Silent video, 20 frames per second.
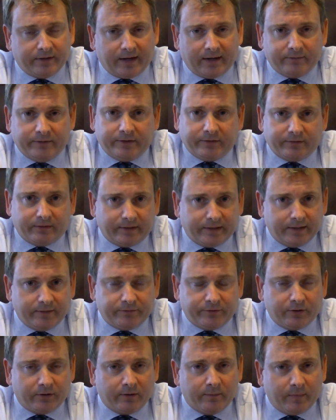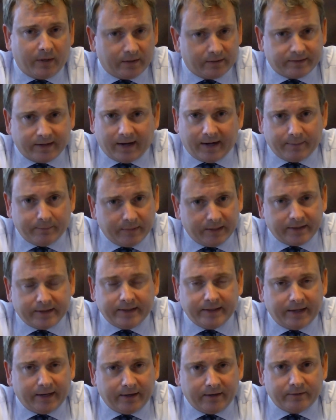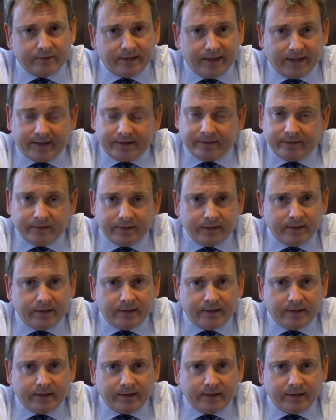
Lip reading: Obviously, if you're a multi-millionaire, then